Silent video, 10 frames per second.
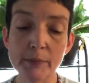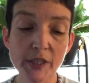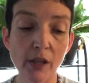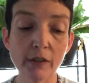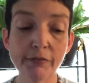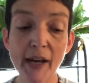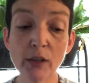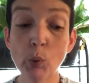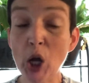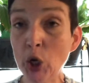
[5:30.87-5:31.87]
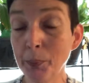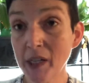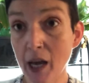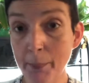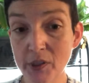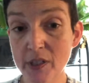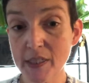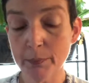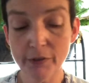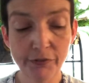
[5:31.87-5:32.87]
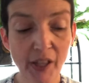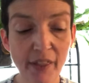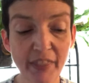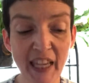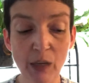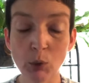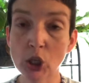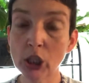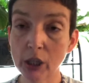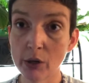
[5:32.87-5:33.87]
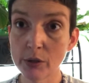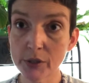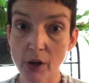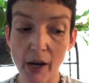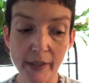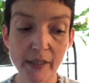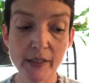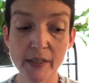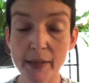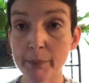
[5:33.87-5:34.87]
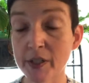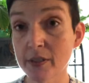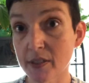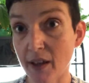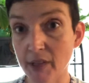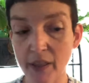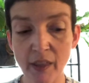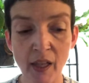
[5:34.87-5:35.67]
So the final will open up on December 5th, and it will close on December 7th.